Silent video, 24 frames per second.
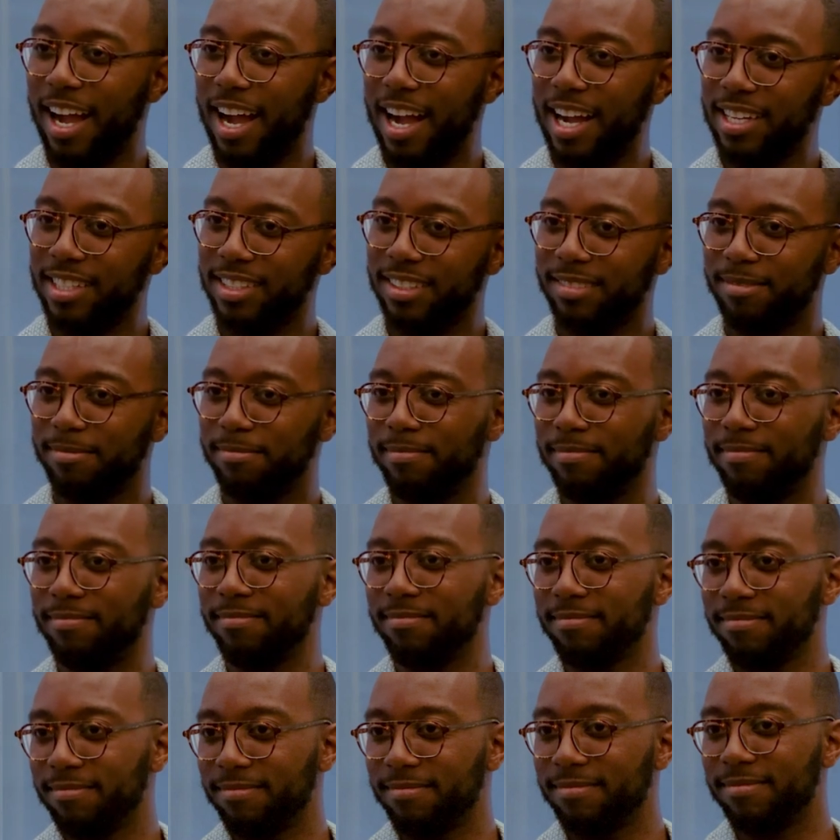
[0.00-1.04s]
I
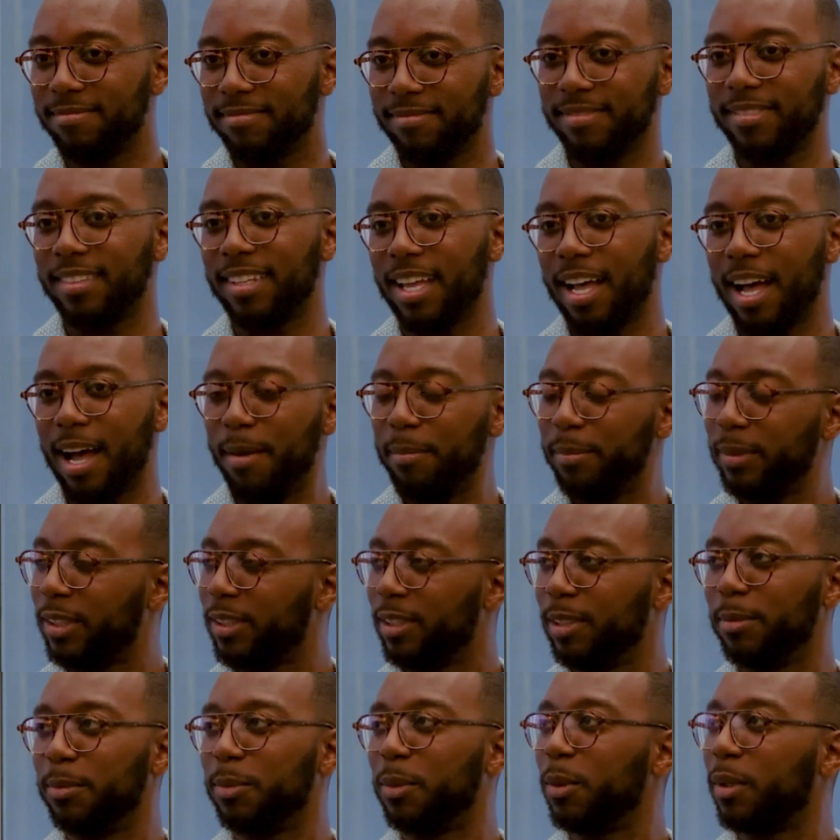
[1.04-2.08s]
I'm a
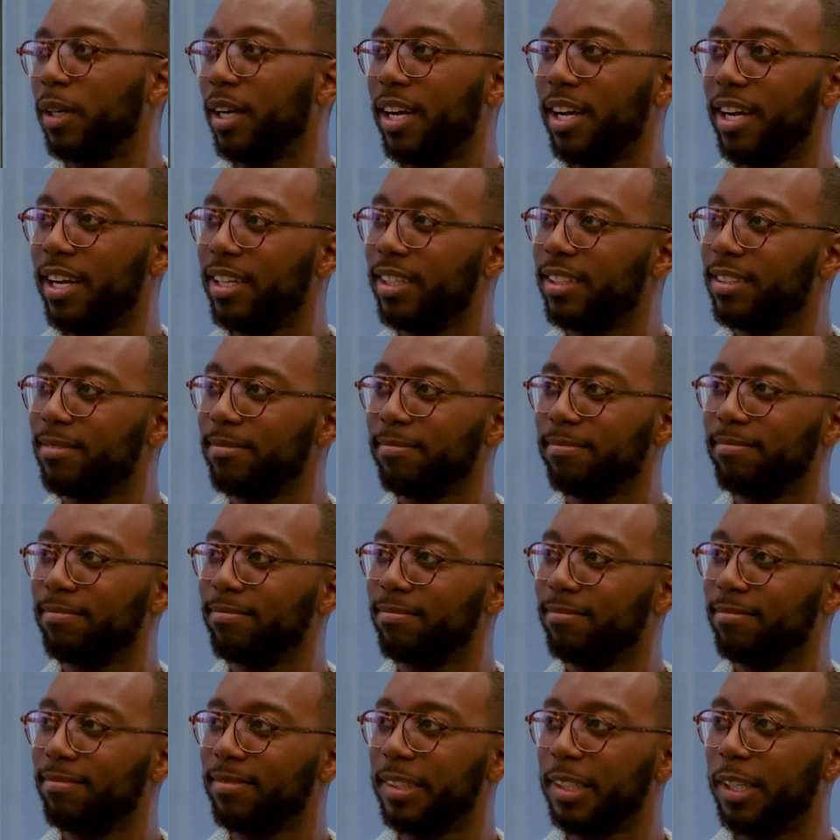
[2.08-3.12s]
simple guy.
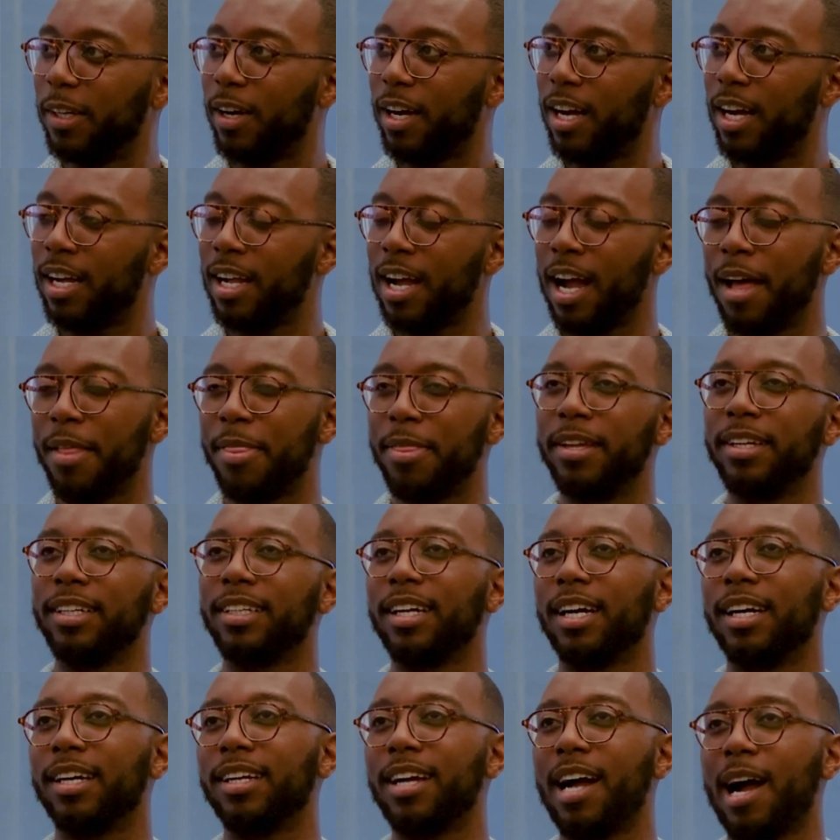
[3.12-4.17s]
I
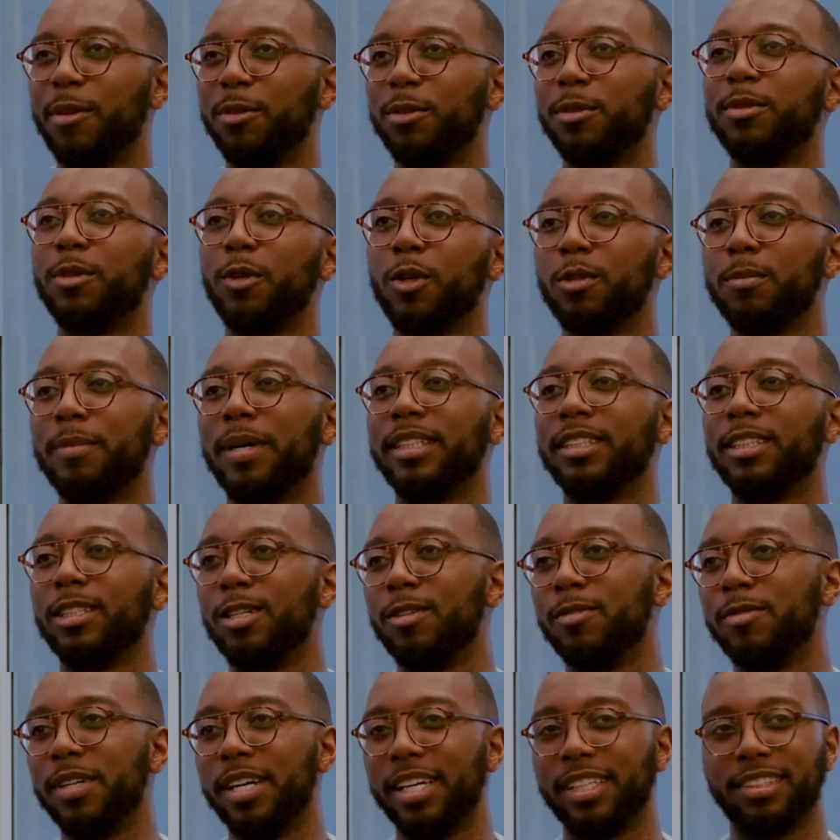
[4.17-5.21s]
think I refer to
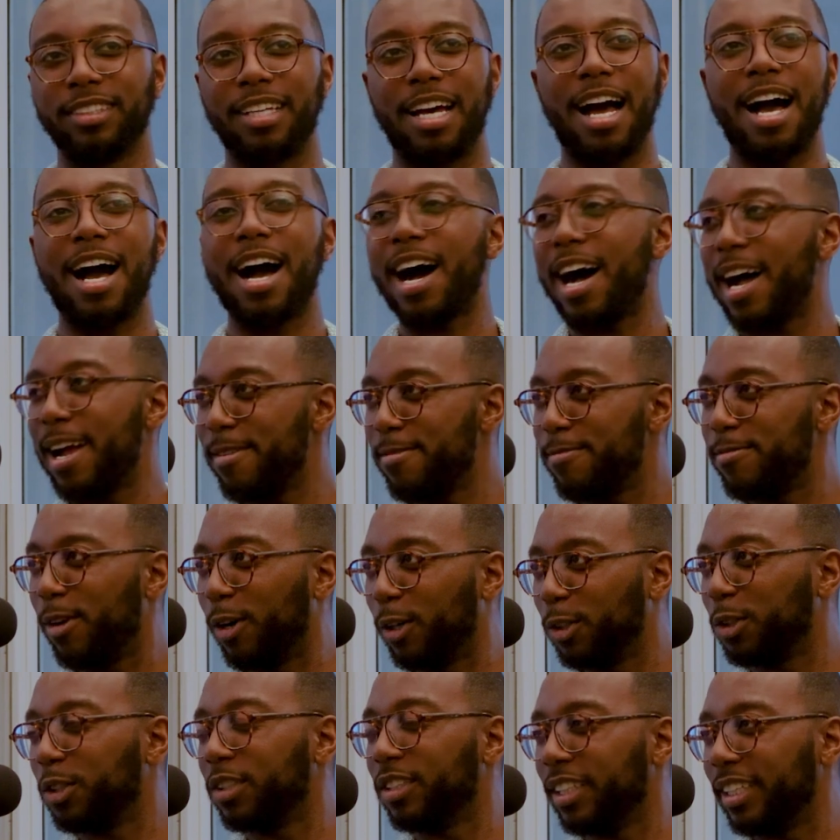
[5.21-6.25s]
myself as a high
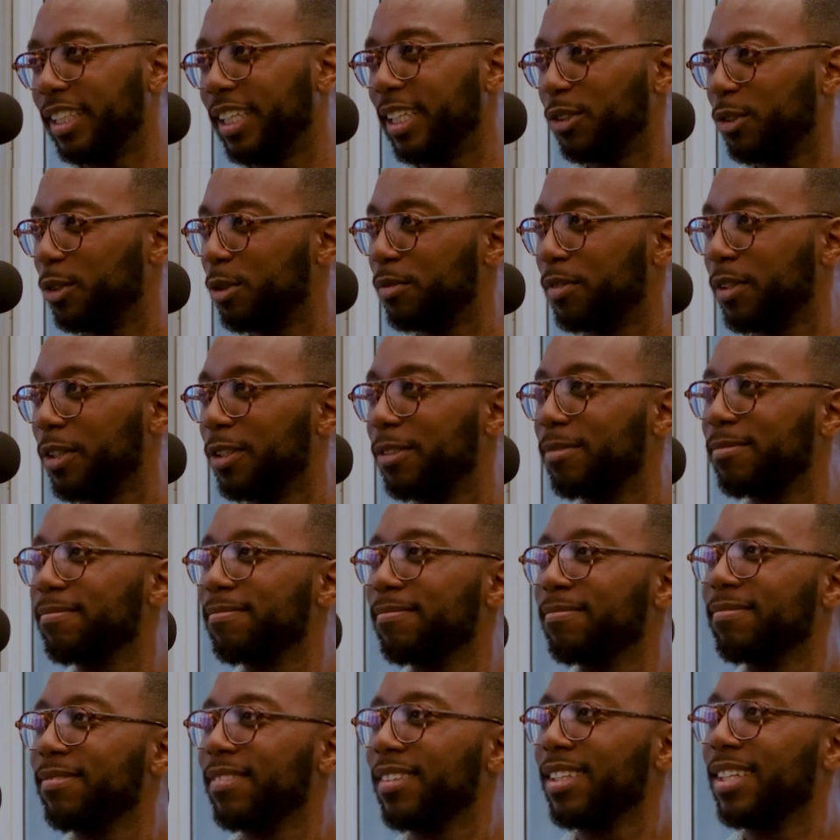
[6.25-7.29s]
functioning introvert.
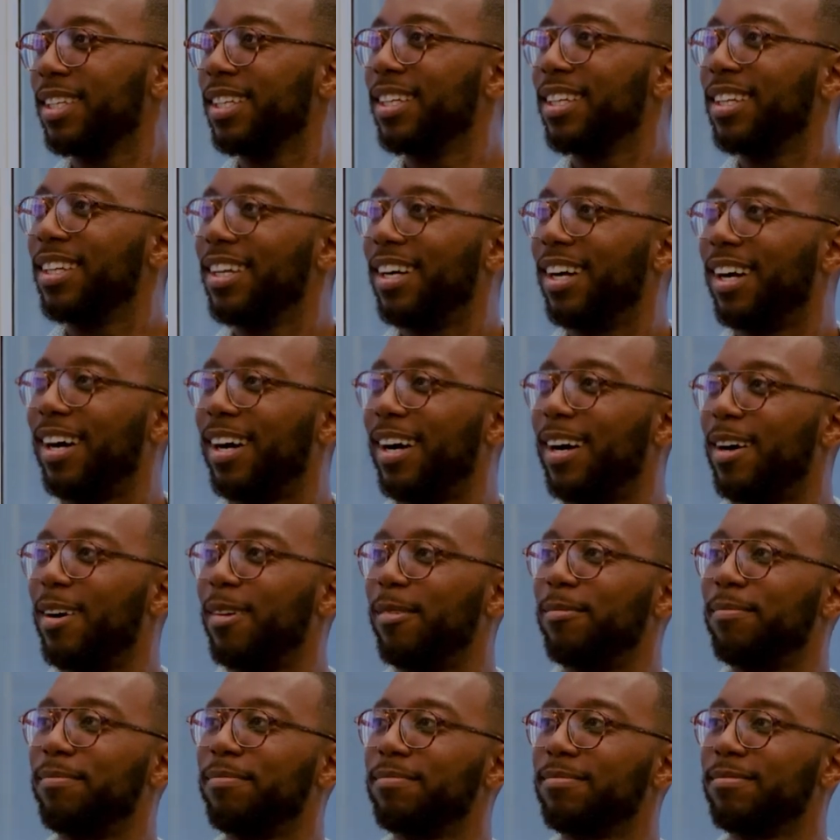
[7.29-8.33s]

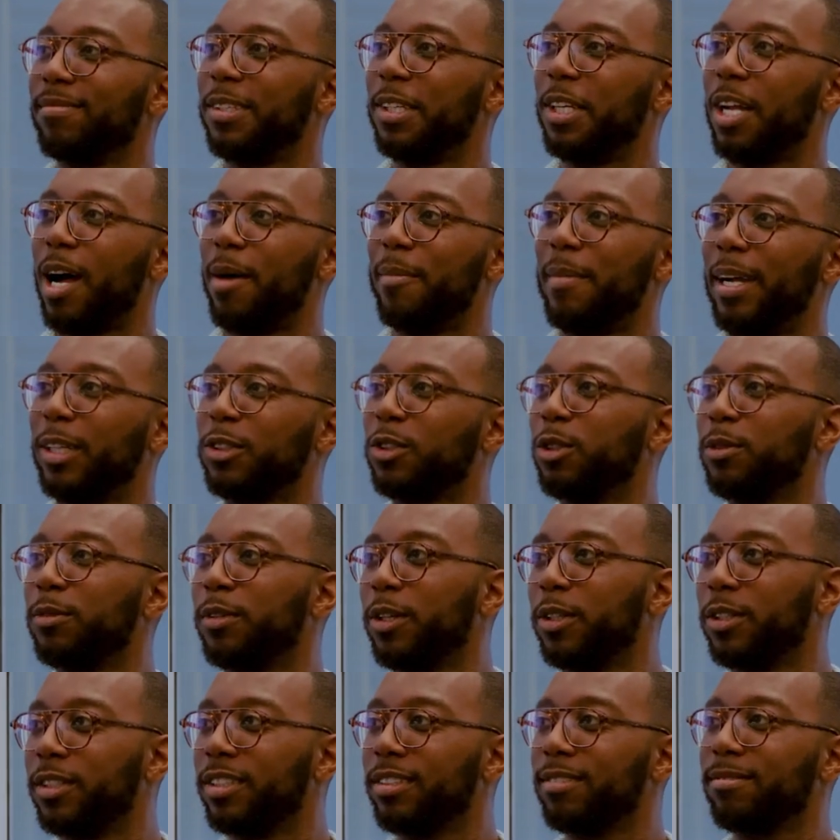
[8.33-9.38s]
Um, I'm
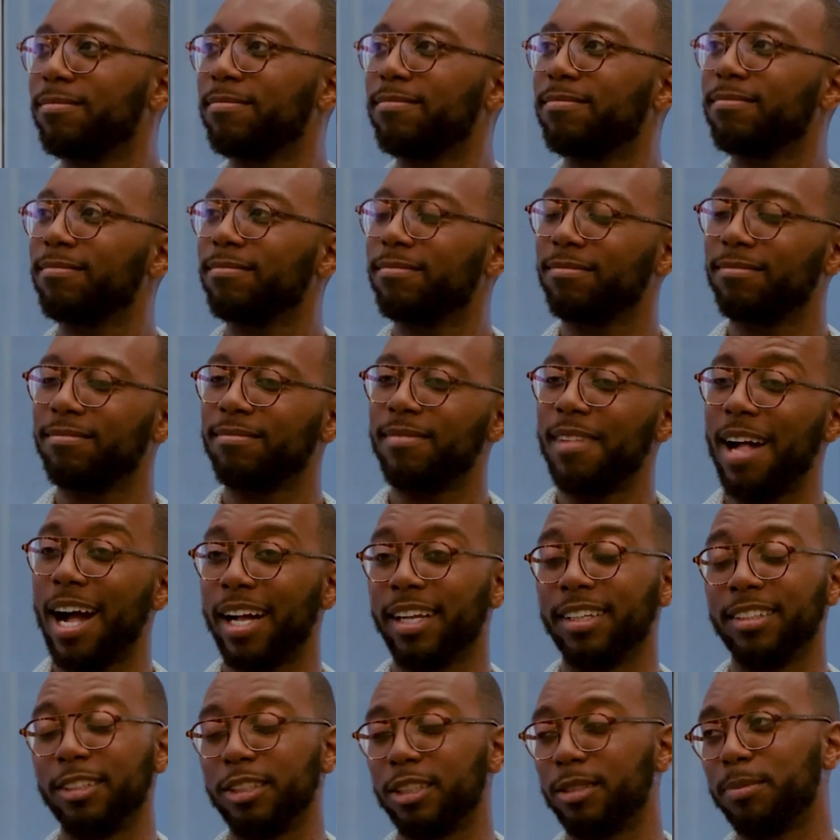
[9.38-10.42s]
extroverted. I
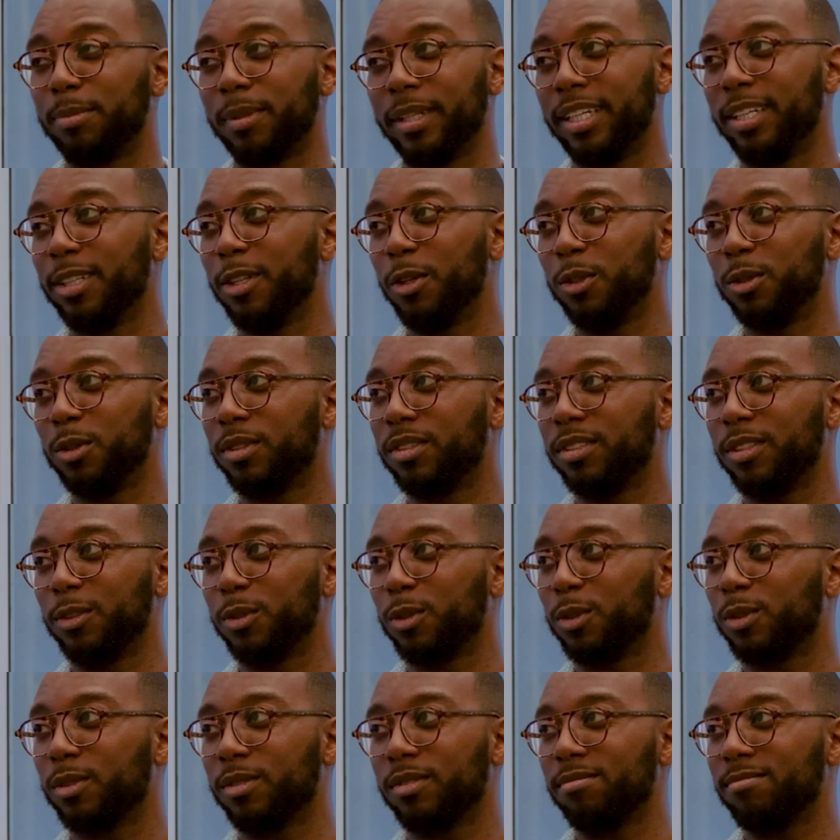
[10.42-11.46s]
can display those
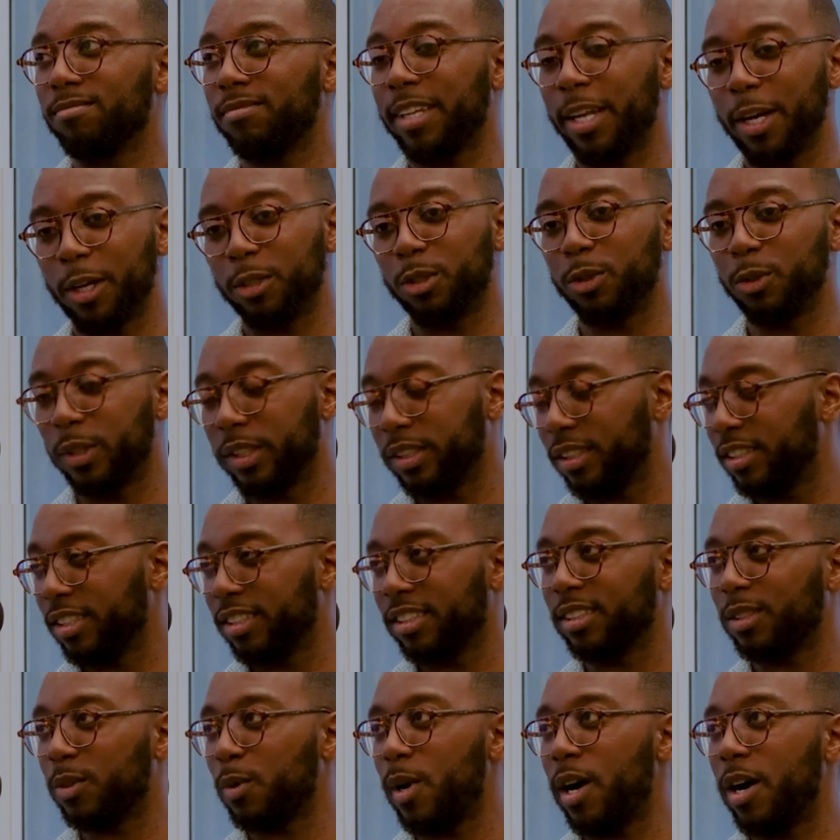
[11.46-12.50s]

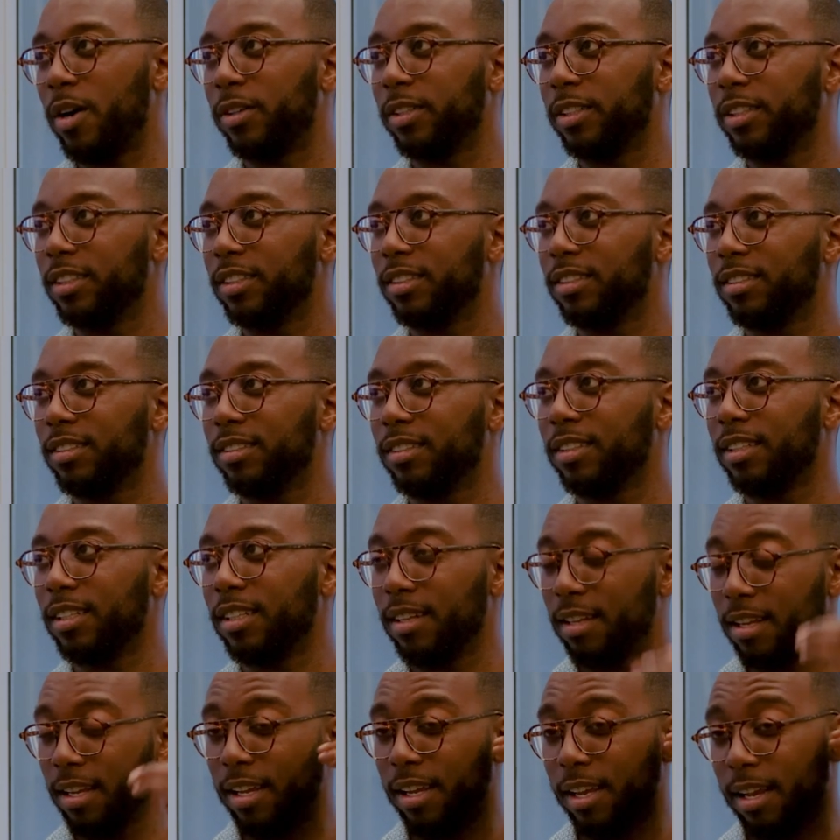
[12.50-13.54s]
characteristics and qualities
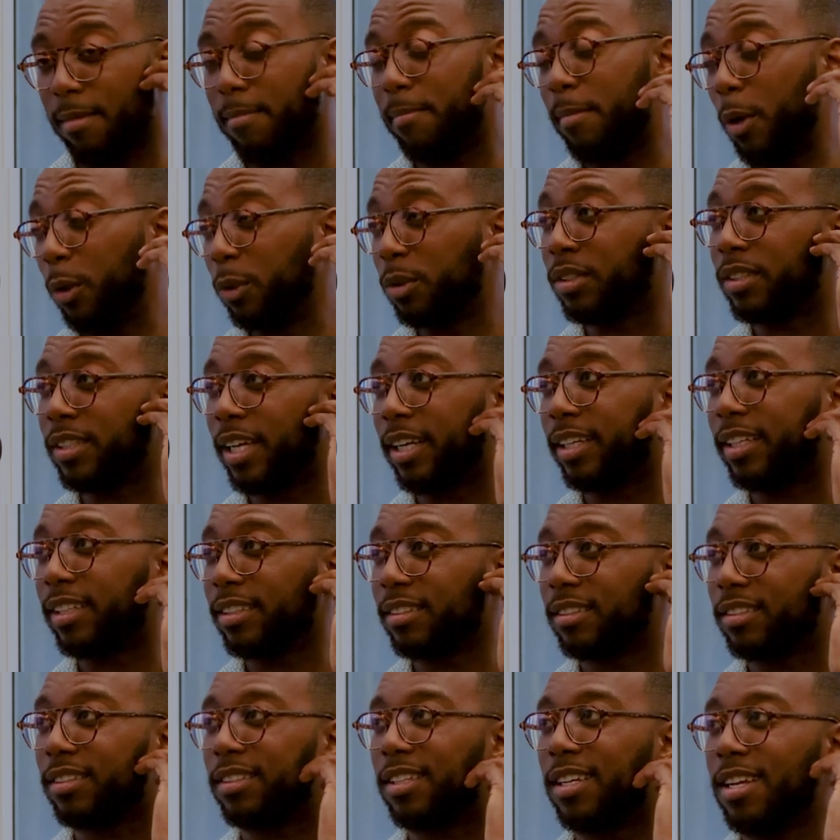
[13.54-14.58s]
in most
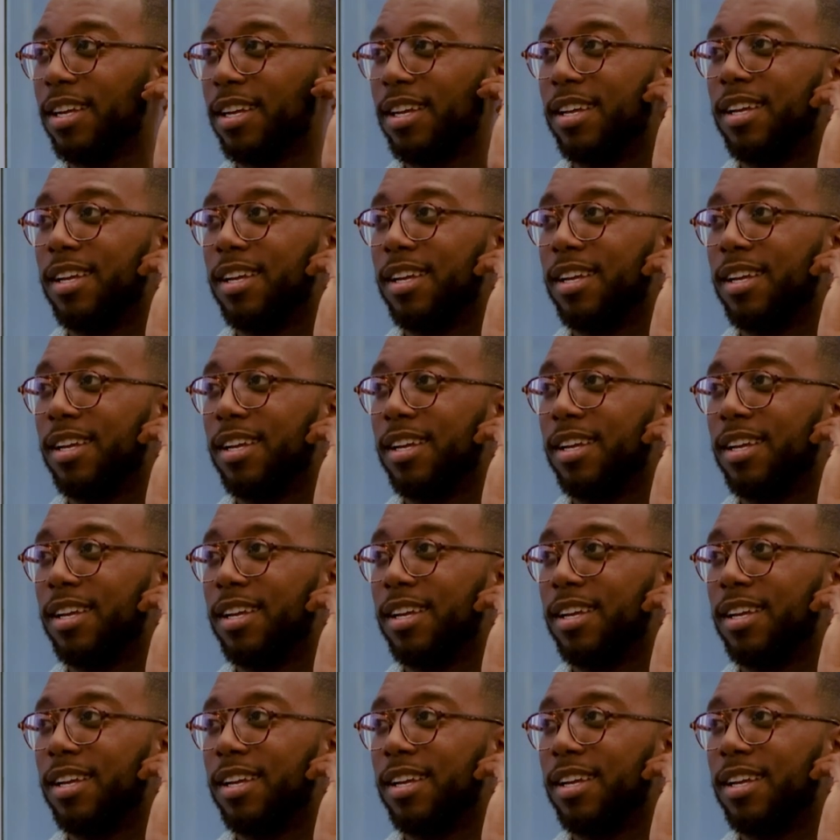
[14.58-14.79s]
settings,